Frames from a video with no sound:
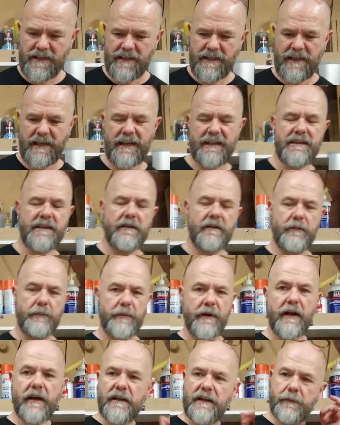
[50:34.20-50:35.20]
the idea of
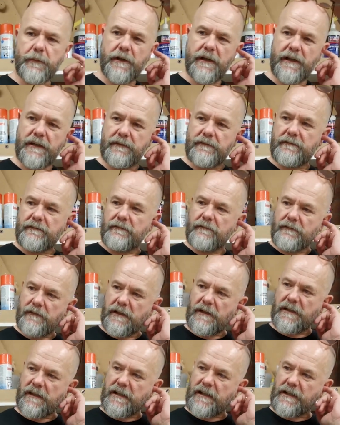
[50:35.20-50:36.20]
bringing them out,
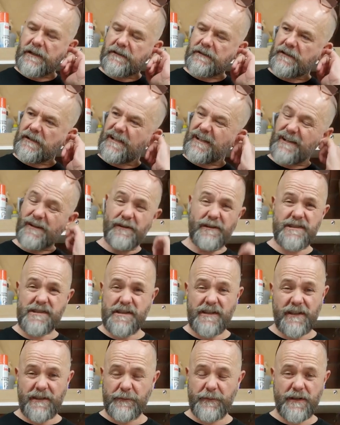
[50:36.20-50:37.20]
really, you know,
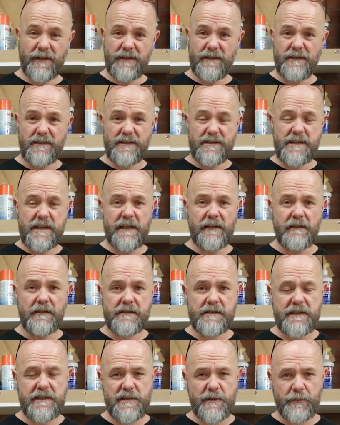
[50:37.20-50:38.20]
it's not about
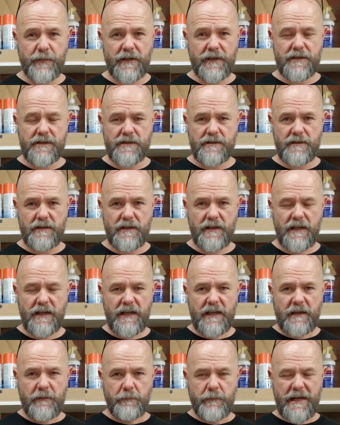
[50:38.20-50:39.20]
sales, it's about
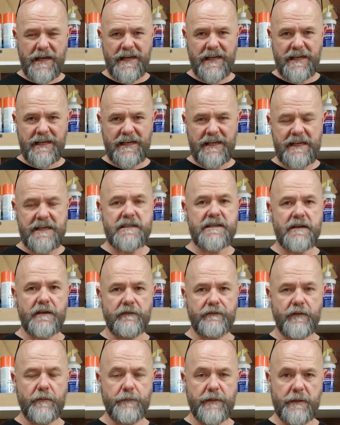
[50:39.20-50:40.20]
making it easier
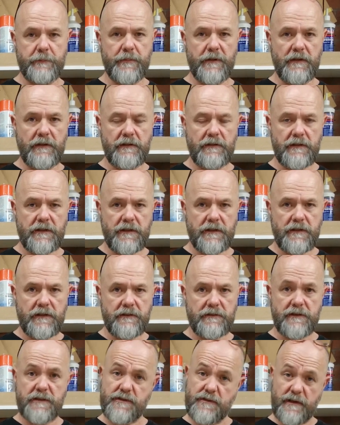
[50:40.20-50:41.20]
for people
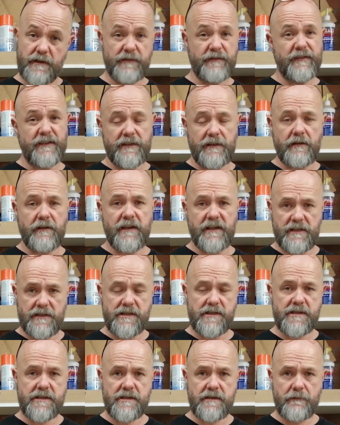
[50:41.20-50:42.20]
to sort of fit your
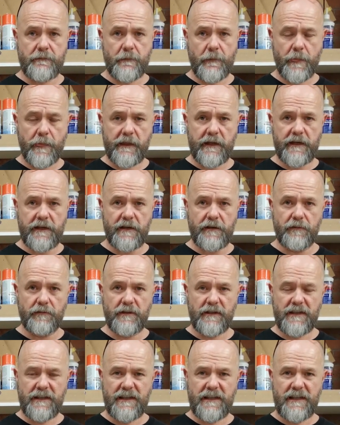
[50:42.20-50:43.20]
hinges. You know,
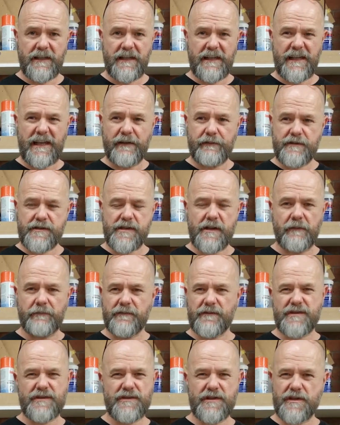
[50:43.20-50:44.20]
if
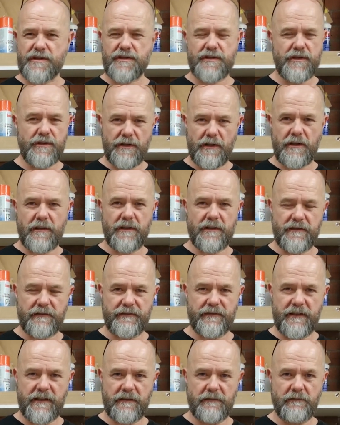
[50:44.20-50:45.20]
something's just too hard to
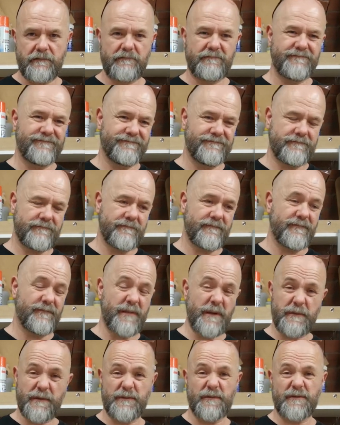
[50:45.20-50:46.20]
fit,
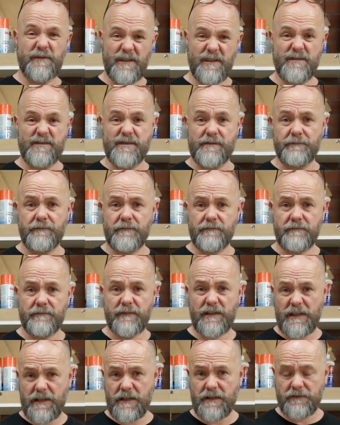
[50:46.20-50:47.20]
people won't use them,
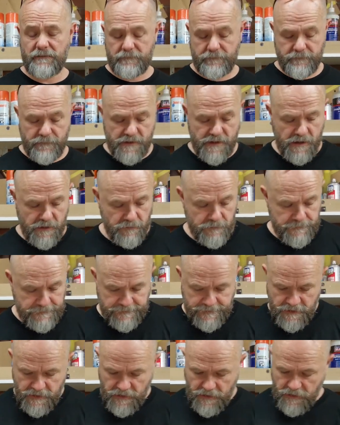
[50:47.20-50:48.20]
you know. So
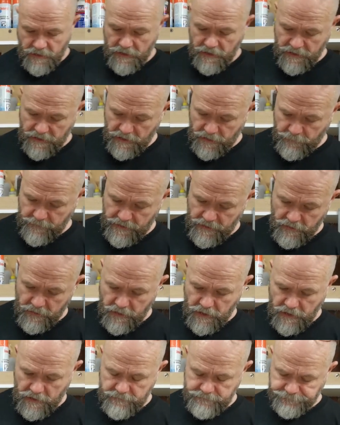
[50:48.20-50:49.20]
here we
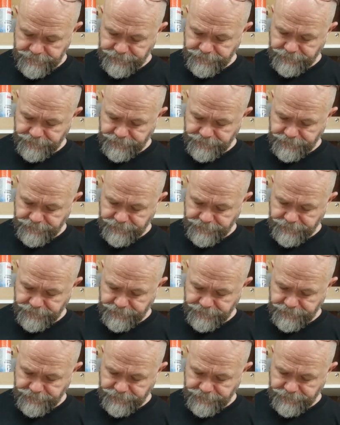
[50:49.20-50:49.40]
are.